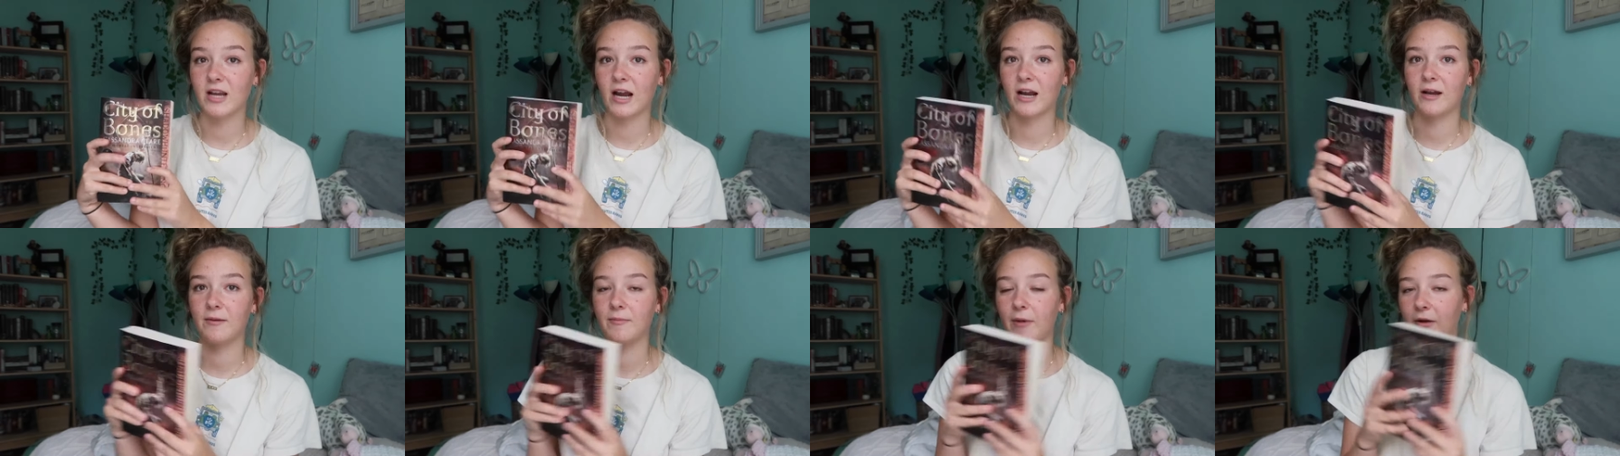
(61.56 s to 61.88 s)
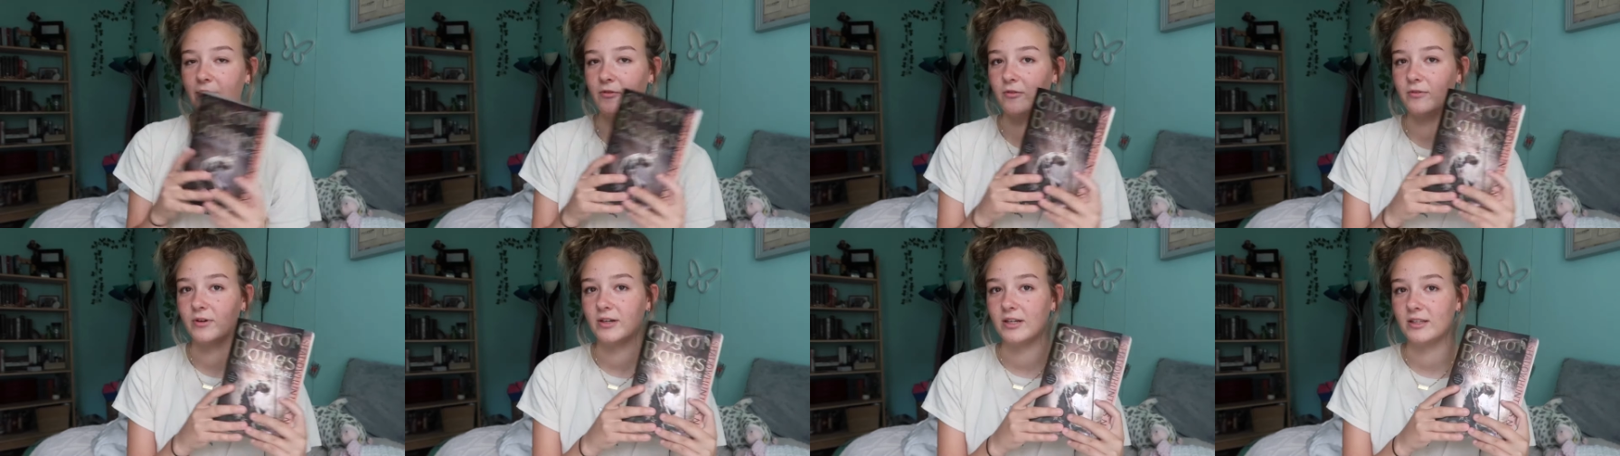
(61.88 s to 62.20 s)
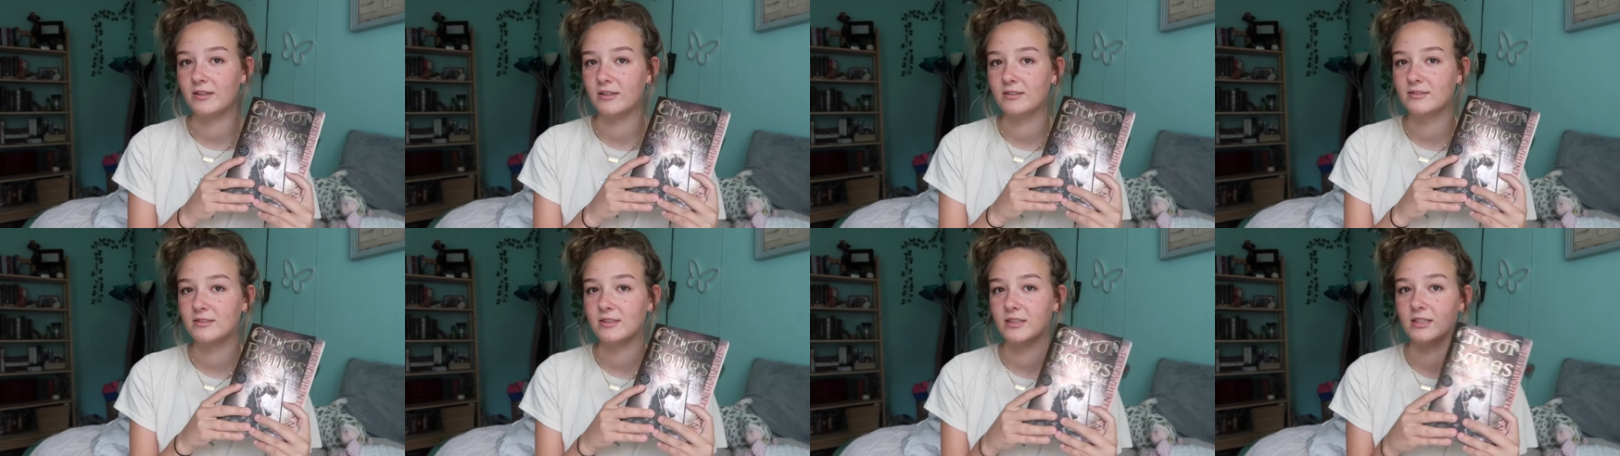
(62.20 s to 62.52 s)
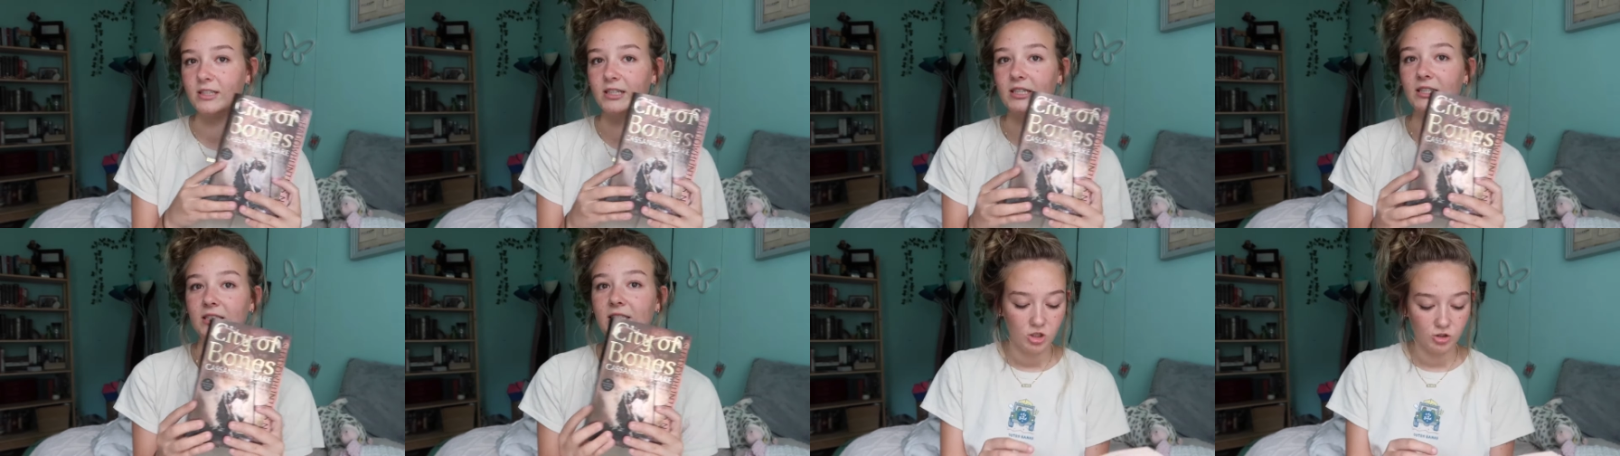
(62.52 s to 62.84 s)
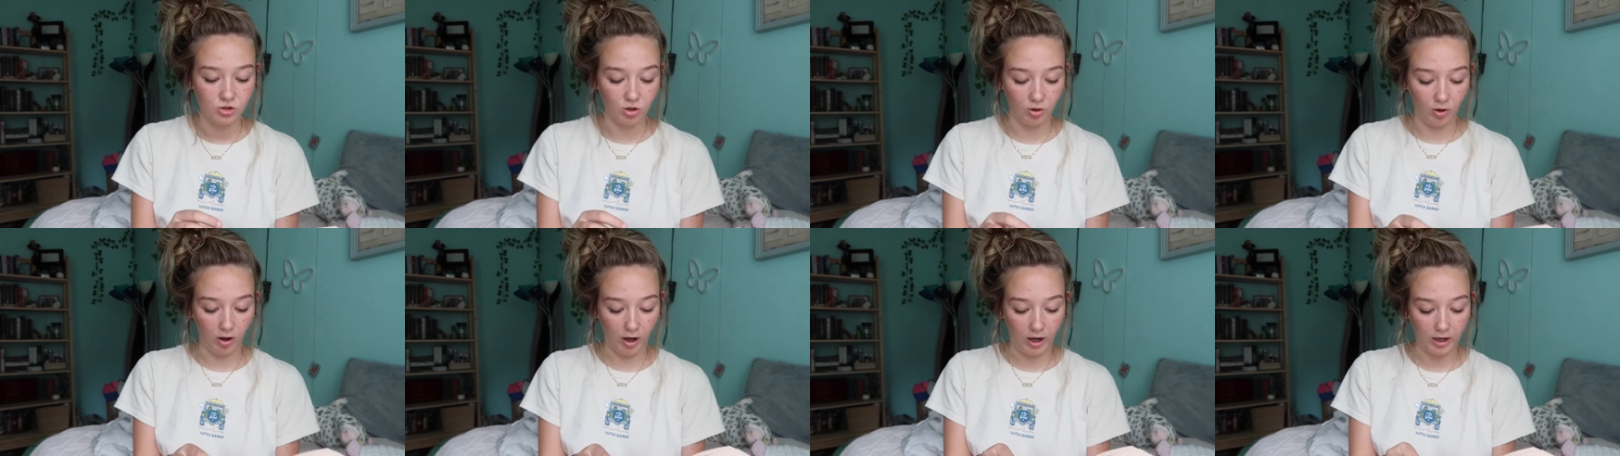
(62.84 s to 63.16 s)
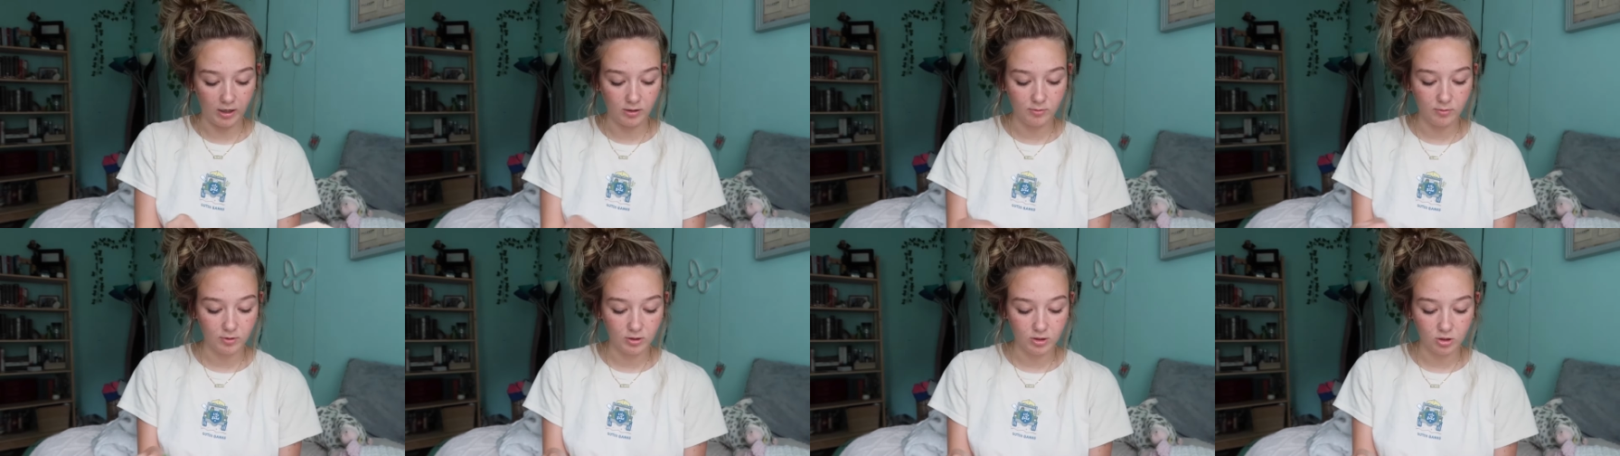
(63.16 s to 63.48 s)
time ever reading this series. So I
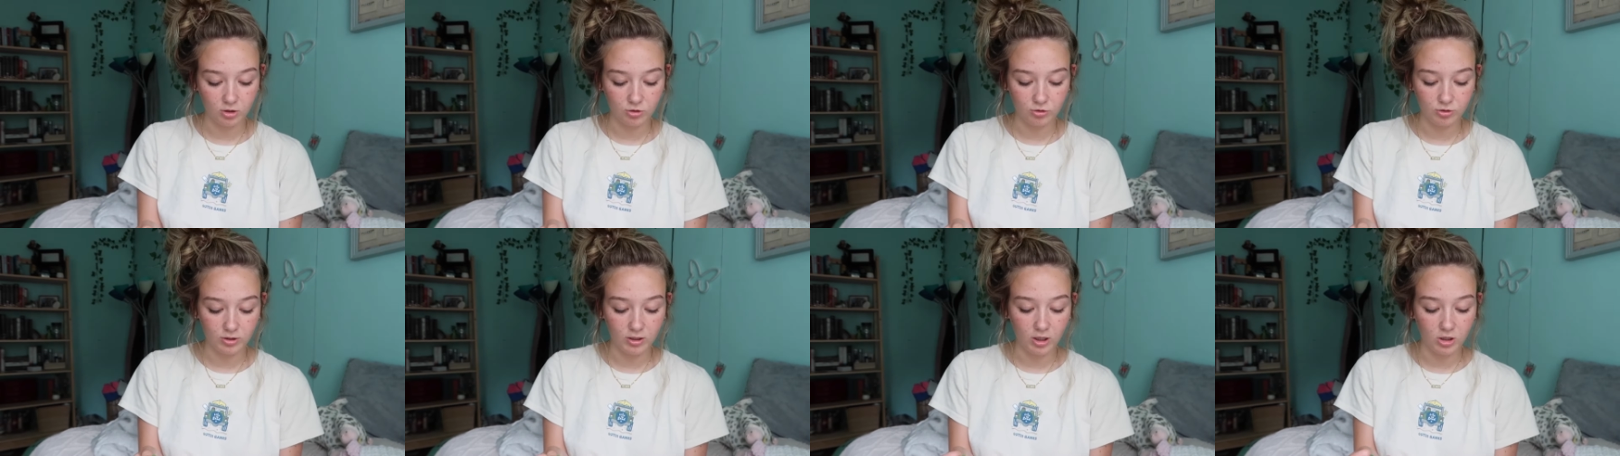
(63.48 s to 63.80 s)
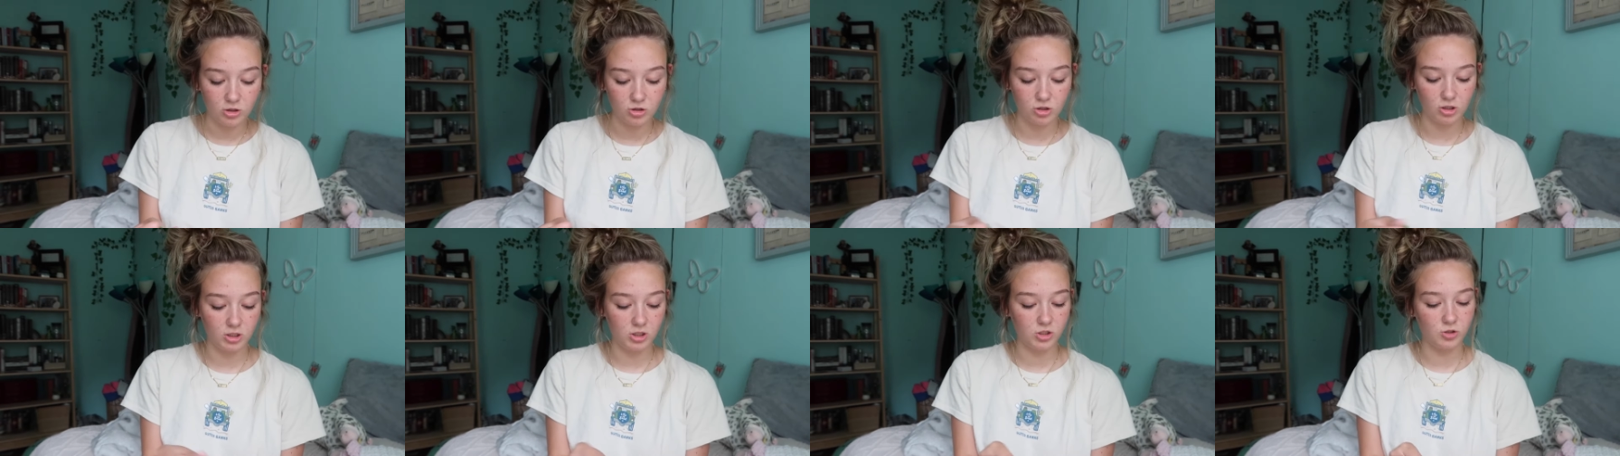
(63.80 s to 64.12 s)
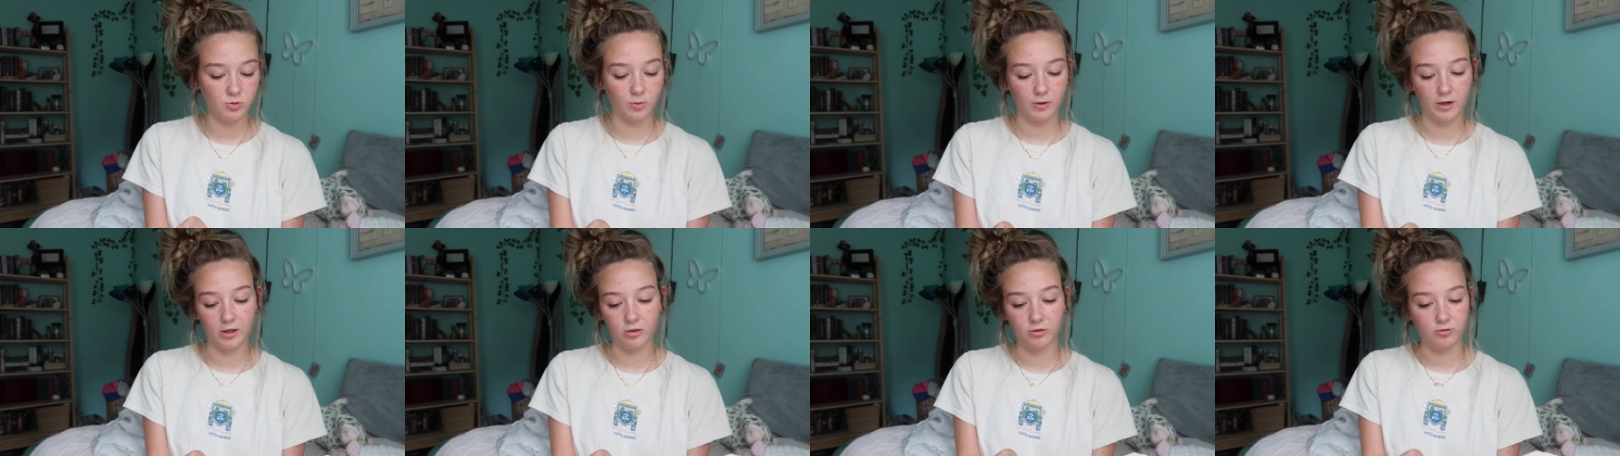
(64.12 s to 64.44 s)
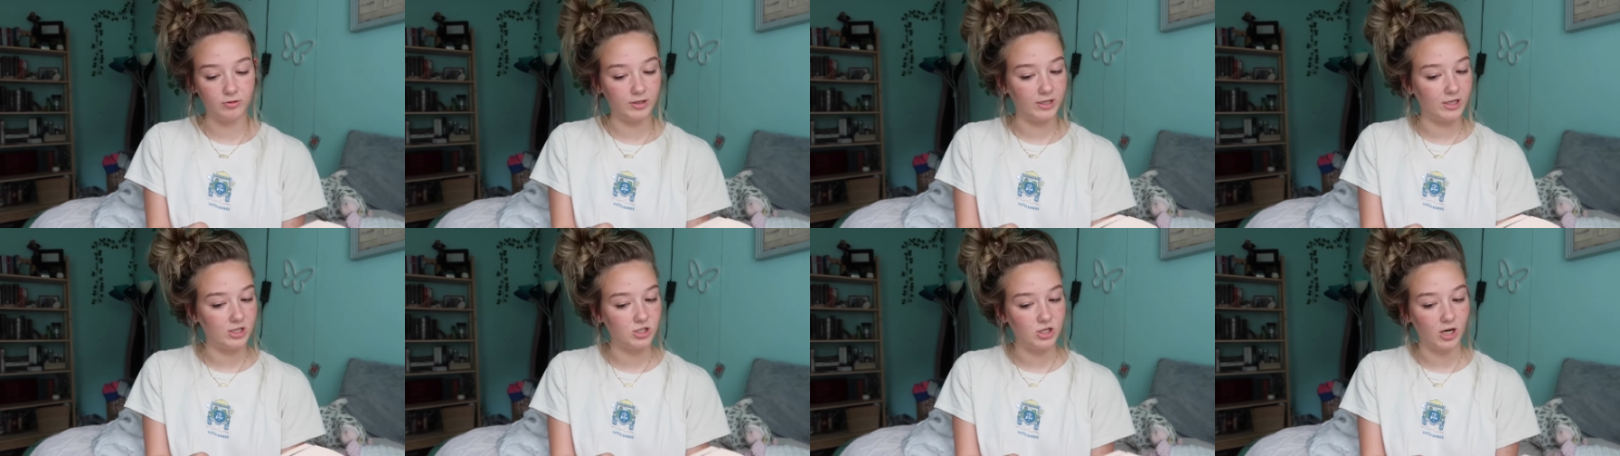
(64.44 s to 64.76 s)
am on three hundred twenty-three,